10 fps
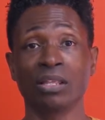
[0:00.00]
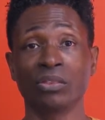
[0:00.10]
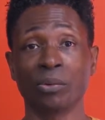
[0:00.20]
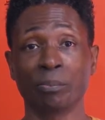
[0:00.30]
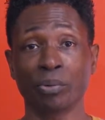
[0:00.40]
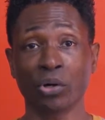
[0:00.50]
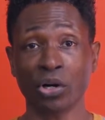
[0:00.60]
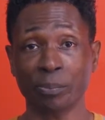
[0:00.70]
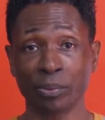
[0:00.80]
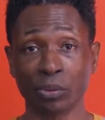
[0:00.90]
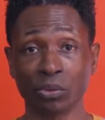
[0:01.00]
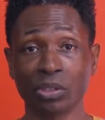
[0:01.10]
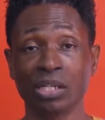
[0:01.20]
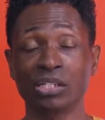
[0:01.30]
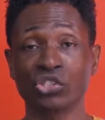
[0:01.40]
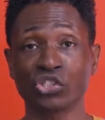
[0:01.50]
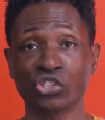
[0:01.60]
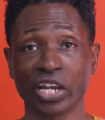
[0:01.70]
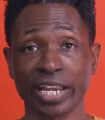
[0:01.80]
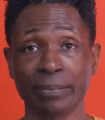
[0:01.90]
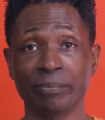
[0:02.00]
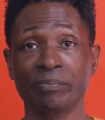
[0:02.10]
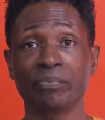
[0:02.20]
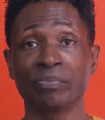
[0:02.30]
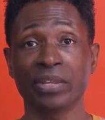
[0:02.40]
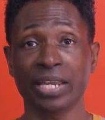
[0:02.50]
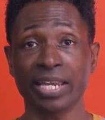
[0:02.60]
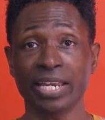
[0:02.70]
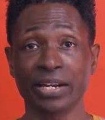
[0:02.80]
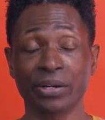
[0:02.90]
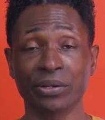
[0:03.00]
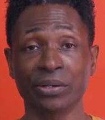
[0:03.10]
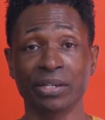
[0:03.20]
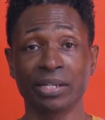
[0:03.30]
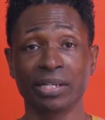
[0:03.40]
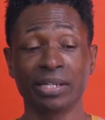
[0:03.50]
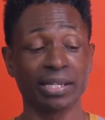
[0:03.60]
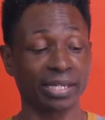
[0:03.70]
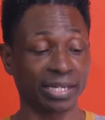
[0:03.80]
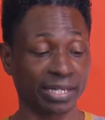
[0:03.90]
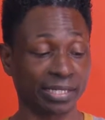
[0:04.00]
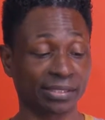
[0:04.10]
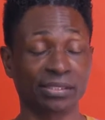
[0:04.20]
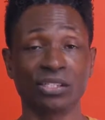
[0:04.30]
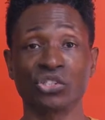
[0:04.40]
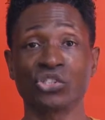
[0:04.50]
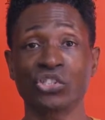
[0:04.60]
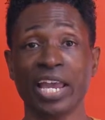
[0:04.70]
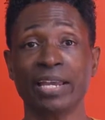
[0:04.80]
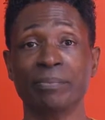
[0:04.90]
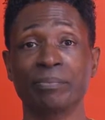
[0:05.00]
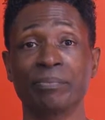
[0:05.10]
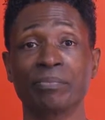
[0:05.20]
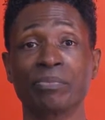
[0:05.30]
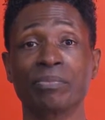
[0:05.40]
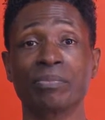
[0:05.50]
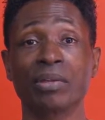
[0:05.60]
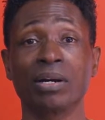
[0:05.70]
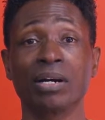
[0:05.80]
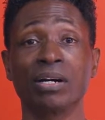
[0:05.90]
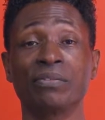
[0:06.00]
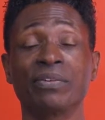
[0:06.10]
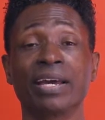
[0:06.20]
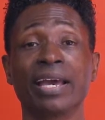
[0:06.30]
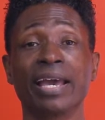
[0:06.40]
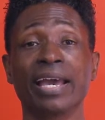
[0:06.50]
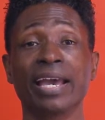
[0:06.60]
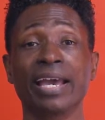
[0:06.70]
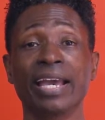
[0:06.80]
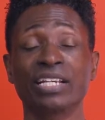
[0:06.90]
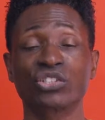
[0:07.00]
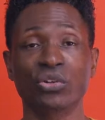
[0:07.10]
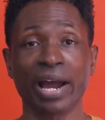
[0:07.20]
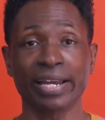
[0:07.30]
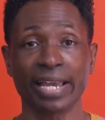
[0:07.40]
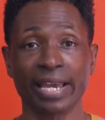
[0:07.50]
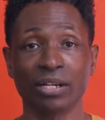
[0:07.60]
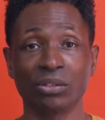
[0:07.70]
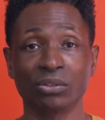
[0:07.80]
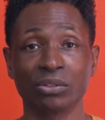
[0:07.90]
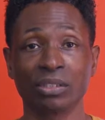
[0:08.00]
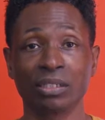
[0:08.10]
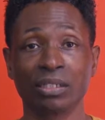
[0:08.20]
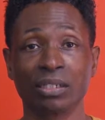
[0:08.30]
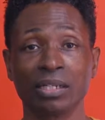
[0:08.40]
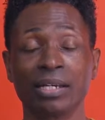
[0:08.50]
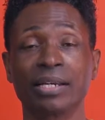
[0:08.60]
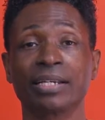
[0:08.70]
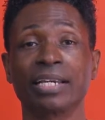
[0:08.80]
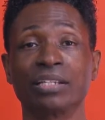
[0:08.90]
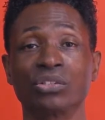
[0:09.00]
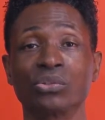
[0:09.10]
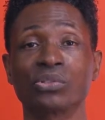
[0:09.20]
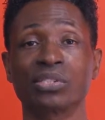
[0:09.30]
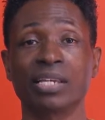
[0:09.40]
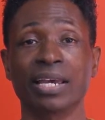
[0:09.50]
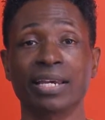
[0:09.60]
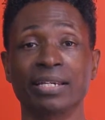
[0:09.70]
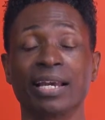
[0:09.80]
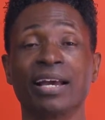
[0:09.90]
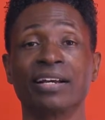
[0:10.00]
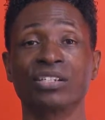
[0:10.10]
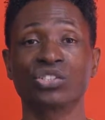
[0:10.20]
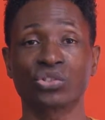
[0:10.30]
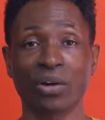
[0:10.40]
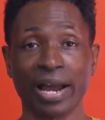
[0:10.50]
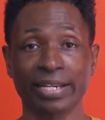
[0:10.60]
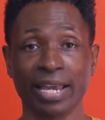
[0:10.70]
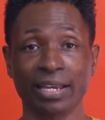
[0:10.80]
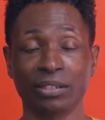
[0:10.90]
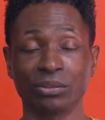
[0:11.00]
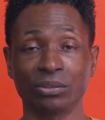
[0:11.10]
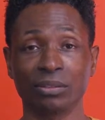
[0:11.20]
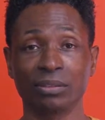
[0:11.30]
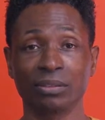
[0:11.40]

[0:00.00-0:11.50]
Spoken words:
the purple shape here is the shape of a rectangle. Can you say rectangle?